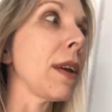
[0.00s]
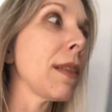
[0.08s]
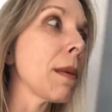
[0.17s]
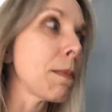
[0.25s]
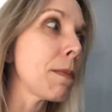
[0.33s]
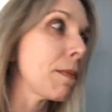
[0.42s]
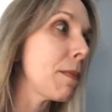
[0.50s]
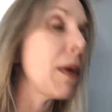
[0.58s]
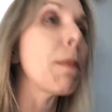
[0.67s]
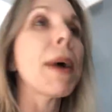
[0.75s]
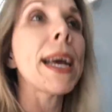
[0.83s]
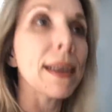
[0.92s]
The
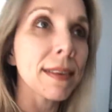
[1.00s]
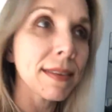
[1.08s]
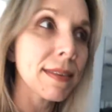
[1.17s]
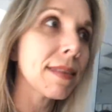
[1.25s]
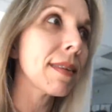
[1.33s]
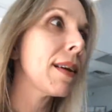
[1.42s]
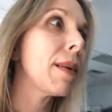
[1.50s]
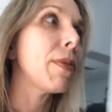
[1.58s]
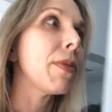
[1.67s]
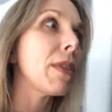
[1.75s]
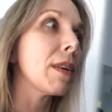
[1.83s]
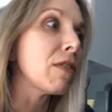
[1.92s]
bikes,
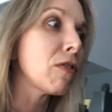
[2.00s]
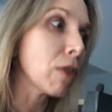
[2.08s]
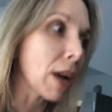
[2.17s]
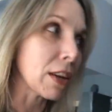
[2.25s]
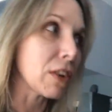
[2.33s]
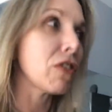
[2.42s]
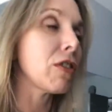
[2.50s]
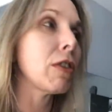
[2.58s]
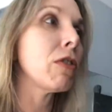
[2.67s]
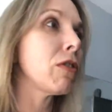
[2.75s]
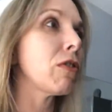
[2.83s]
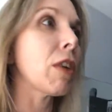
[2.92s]
the
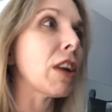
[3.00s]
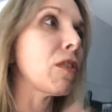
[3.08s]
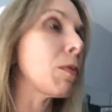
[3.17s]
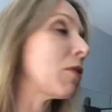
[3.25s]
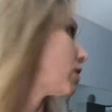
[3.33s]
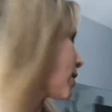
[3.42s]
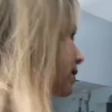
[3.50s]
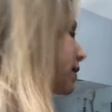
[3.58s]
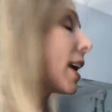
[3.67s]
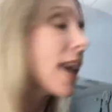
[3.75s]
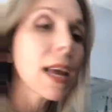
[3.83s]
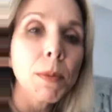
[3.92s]
true stretch machine, the
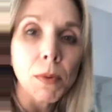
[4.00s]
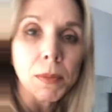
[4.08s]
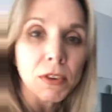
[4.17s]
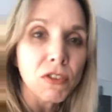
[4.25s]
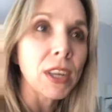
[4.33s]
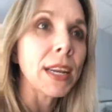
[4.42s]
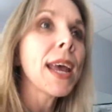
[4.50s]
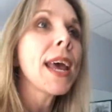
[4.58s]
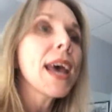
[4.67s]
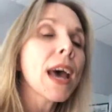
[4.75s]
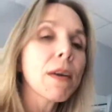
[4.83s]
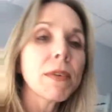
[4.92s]
cable machine,
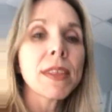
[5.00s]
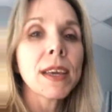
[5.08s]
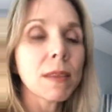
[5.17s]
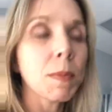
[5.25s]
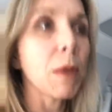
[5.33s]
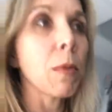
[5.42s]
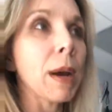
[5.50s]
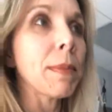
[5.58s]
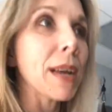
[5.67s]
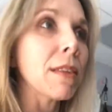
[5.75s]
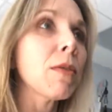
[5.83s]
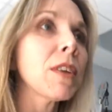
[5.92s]
everything is being wiped
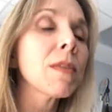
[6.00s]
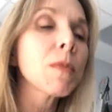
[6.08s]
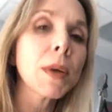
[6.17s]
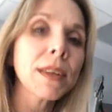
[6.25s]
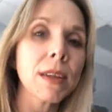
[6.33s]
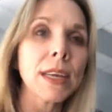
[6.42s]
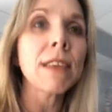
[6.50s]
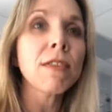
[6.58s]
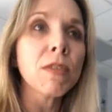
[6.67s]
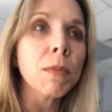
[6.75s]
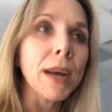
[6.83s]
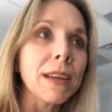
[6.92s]
down. So I just wanted to ease
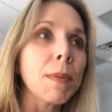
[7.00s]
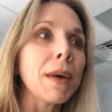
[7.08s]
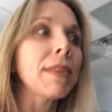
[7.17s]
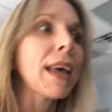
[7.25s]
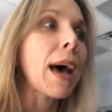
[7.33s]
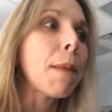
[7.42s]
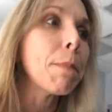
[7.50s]
your mind about that.